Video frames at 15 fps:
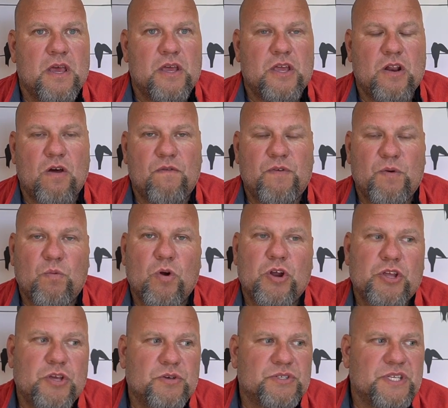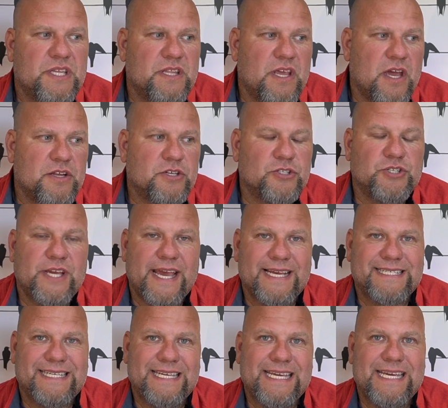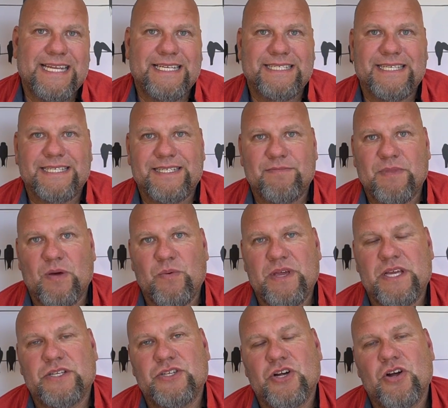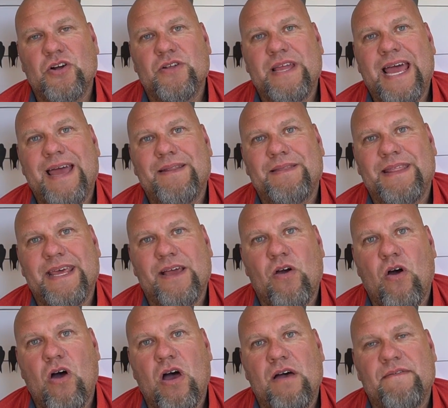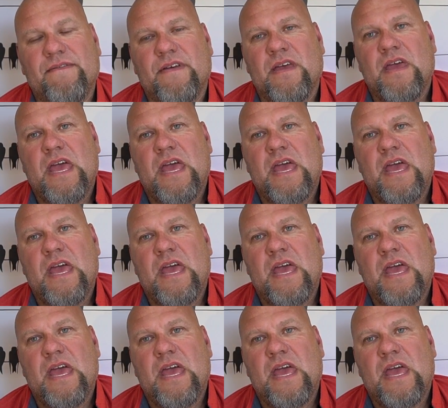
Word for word: you know, if we weren't using the under chassis heating system, that we could turn that thing off,